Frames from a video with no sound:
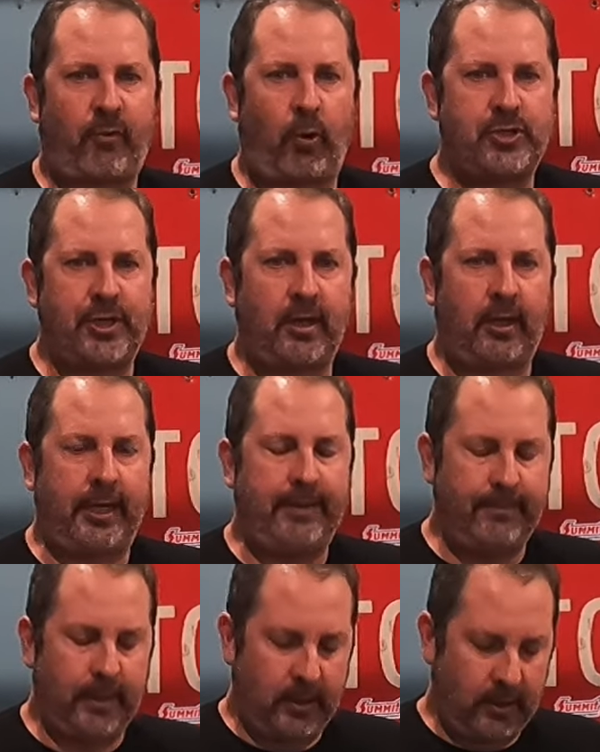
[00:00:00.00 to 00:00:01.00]

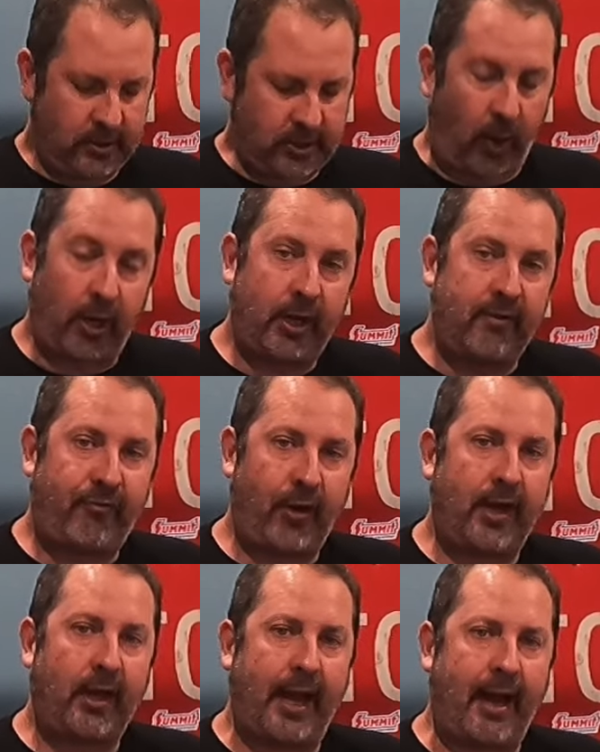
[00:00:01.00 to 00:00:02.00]
unfortunately. So our good
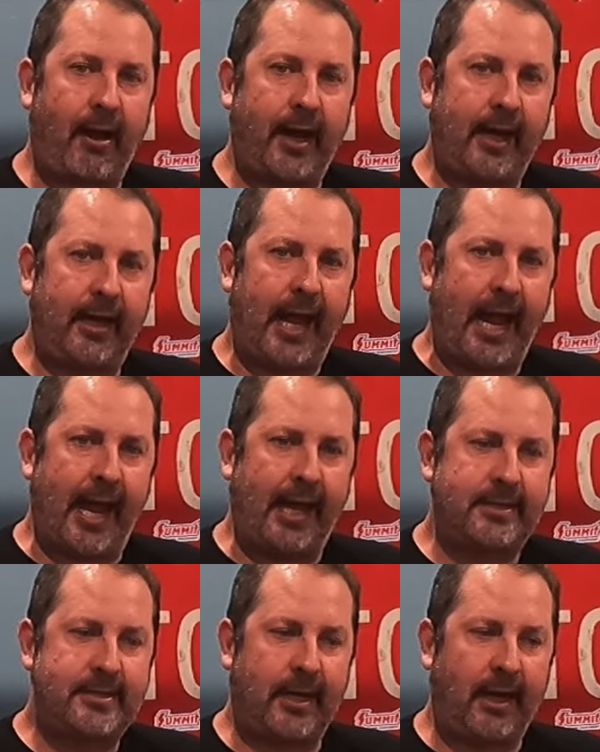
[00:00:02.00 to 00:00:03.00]
friend Larry
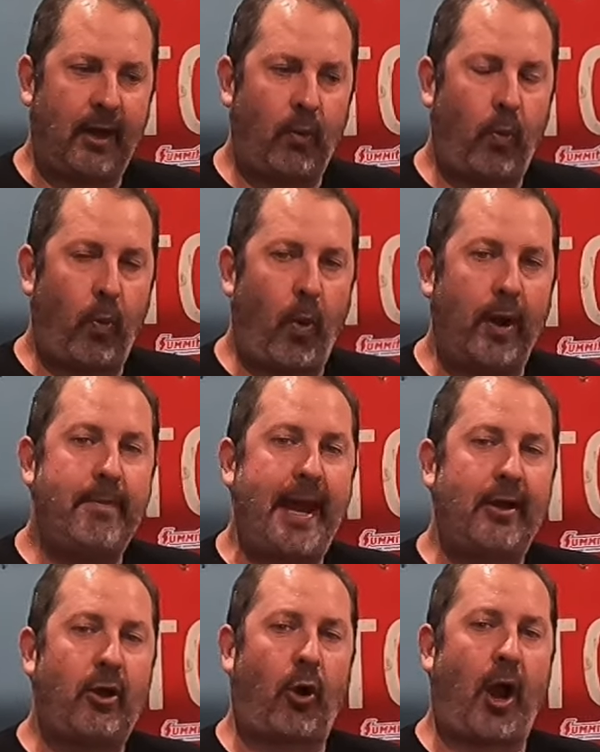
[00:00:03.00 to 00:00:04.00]
at One
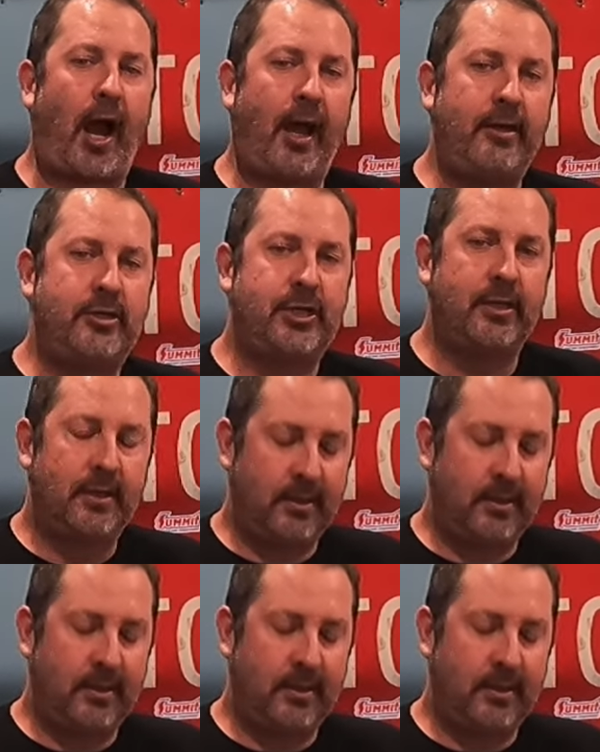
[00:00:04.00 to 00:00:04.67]
Man Garage,